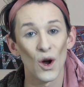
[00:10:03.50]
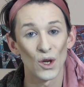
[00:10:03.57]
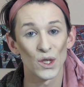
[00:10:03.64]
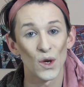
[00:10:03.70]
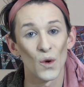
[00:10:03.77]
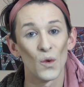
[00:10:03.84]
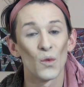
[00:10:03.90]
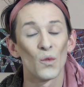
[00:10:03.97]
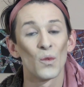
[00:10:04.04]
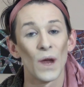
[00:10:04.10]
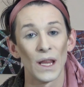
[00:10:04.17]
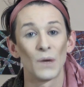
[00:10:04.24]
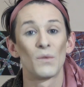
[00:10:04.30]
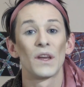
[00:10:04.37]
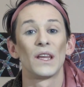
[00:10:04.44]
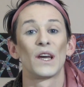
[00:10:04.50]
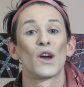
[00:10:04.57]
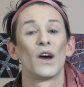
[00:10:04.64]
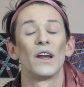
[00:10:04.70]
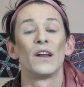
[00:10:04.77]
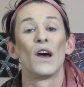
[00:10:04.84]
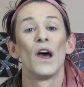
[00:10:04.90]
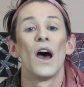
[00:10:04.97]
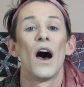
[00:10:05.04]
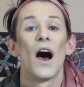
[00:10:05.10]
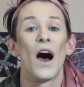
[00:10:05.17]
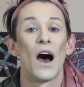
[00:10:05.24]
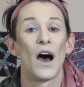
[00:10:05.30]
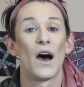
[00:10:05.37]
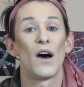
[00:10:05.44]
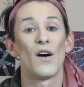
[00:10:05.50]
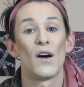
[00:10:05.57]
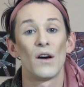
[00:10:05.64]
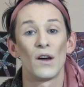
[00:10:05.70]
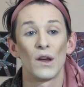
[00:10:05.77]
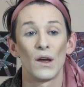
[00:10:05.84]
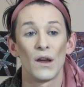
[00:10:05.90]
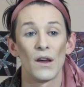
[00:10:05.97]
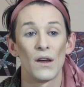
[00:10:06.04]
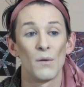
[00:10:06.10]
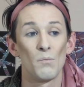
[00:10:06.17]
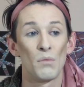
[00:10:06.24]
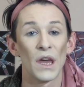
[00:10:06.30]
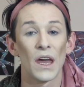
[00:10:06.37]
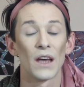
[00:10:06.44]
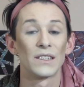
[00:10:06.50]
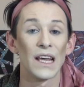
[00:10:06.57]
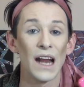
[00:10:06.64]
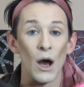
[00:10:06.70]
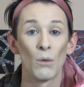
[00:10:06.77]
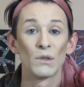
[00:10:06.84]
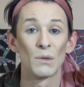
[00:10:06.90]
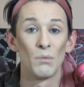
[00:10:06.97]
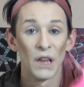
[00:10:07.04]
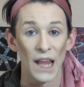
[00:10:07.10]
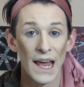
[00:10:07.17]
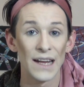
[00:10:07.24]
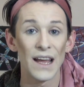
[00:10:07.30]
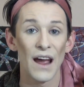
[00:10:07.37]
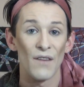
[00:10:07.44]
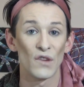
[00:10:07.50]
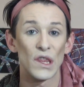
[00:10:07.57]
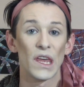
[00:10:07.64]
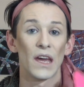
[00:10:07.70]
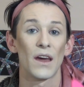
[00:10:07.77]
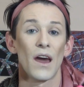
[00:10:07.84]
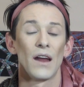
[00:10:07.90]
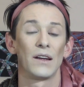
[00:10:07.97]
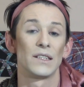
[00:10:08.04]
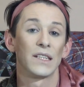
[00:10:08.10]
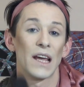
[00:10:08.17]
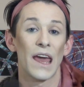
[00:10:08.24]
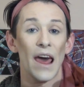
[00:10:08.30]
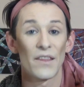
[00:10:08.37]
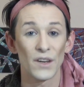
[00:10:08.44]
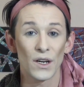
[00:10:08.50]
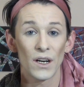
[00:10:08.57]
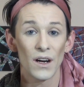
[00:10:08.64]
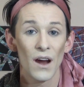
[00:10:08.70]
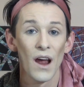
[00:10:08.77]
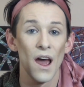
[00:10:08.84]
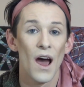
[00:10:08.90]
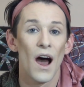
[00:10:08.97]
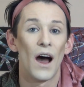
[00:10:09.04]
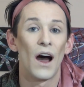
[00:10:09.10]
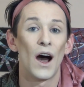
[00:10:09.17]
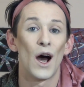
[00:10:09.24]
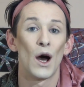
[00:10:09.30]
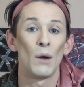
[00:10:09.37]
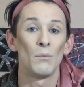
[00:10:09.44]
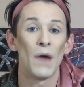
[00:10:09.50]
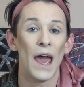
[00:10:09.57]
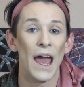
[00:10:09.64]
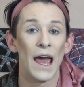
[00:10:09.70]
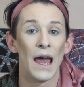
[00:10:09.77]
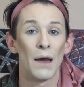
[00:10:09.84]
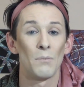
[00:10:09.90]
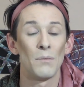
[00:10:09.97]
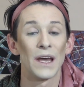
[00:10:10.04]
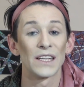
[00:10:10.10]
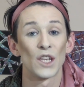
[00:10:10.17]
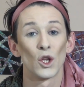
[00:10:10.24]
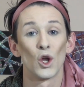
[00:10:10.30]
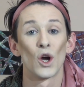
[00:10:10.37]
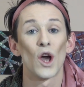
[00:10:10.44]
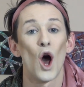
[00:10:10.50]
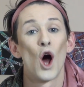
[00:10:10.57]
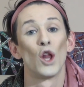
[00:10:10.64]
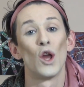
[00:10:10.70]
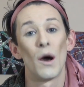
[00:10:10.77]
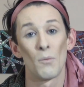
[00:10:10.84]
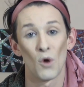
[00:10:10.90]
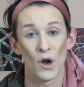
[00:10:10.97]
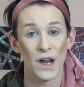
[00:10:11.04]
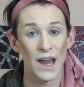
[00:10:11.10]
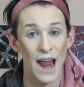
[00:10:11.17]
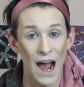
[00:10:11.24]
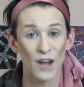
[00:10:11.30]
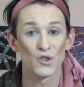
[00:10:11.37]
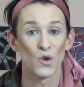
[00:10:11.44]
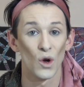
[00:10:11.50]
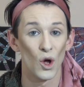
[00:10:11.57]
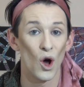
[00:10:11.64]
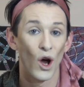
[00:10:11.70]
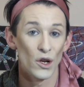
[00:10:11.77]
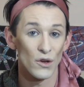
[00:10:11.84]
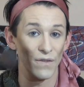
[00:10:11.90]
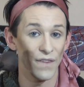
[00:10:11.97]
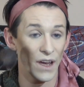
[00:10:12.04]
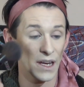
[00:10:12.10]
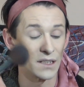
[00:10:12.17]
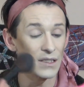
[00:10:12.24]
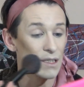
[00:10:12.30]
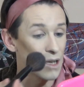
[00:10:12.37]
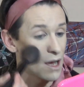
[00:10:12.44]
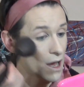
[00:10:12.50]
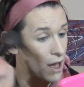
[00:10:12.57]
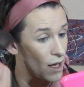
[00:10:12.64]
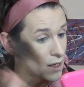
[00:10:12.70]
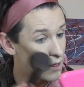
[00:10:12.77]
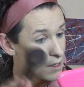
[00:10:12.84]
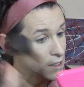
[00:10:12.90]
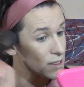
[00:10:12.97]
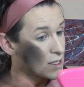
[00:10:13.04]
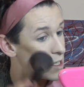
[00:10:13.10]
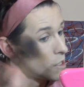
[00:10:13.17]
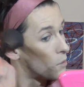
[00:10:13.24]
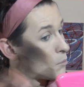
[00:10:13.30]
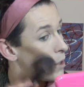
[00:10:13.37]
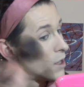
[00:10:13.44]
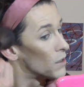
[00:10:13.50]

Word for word: also really really good uh, because it helps blend everything kind of together um, and makes it look a lot more natural on your face at the same